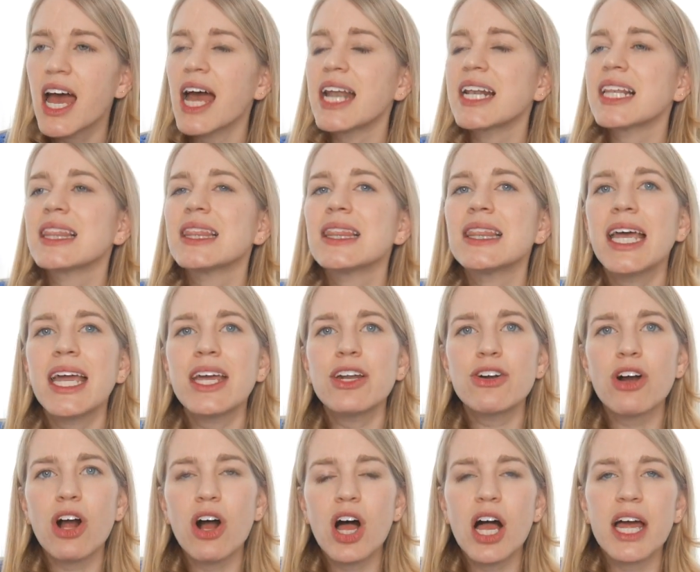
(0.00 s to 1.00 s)
And
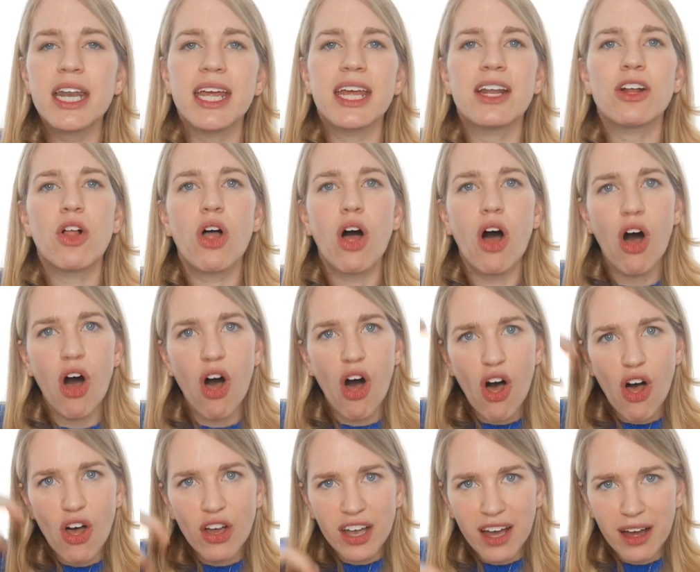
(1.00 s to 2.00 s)
later on, it'll
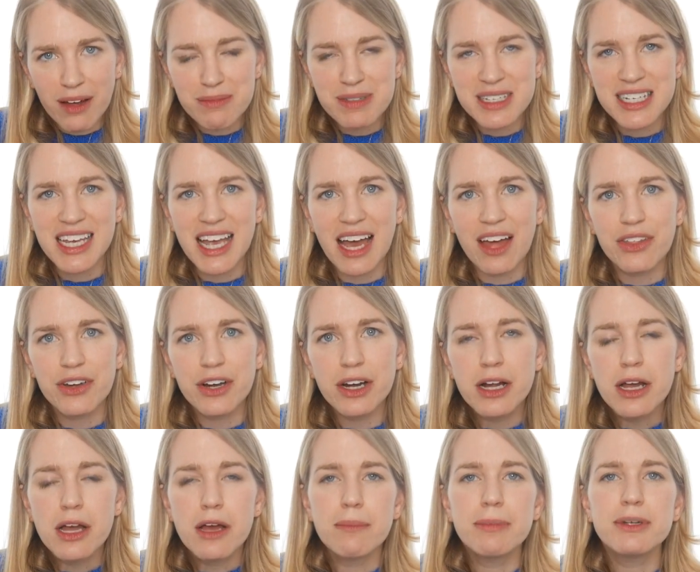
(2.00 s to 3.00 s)
all come
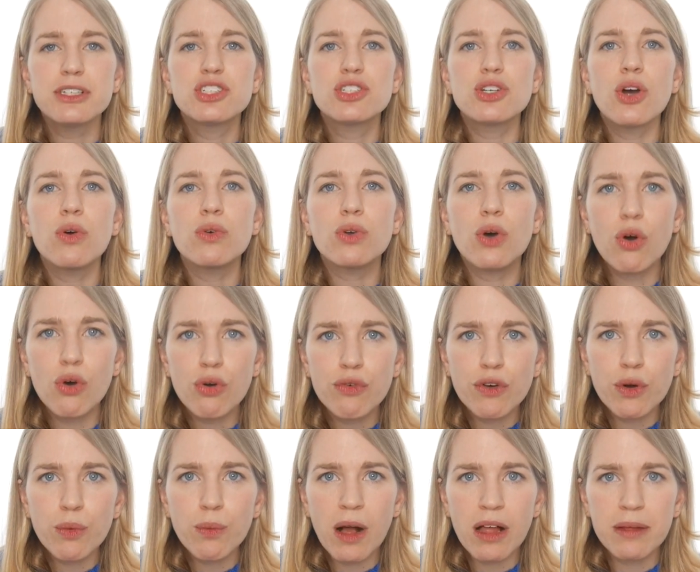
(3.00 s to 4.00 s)
together, but don't
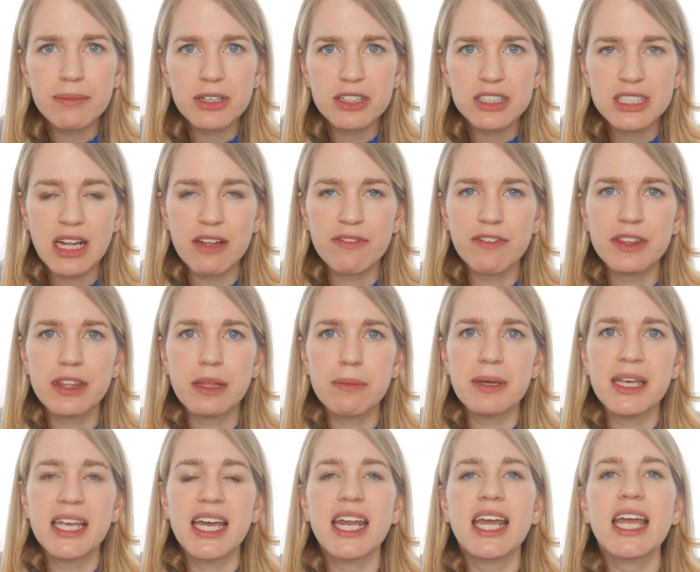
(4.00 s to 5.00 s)
overwhelm yourself at the
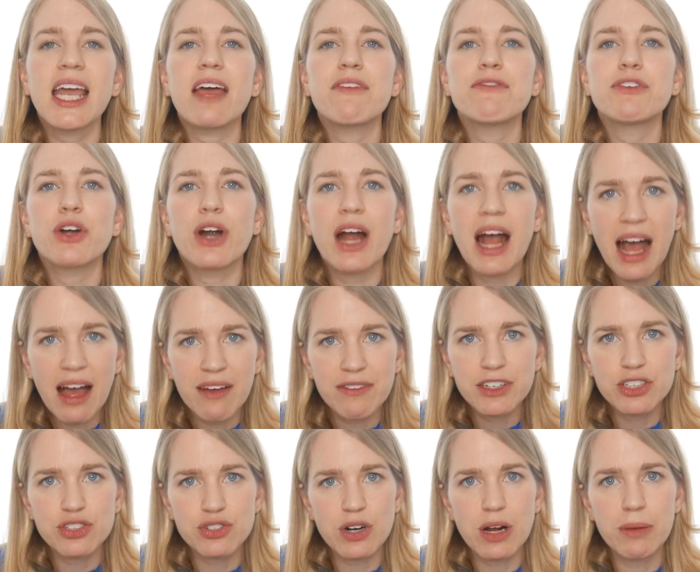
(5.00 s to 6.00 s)
beginning if you're
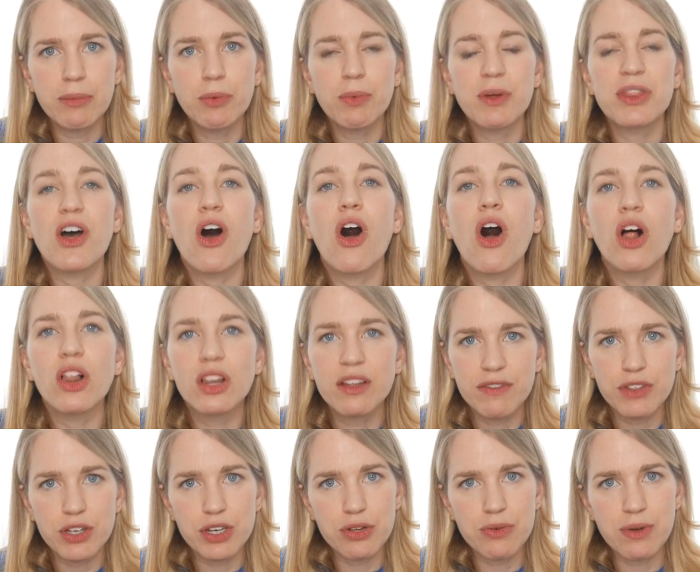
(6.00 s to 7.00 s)
having trouble with all
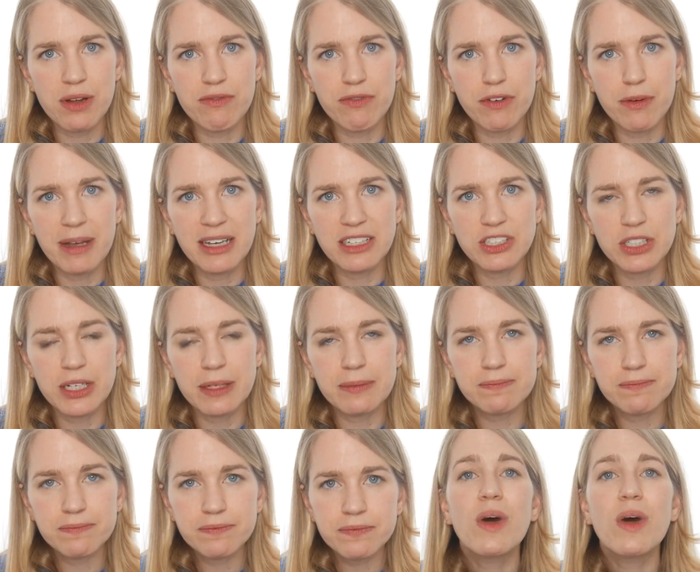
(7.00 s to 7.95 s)
of the new information.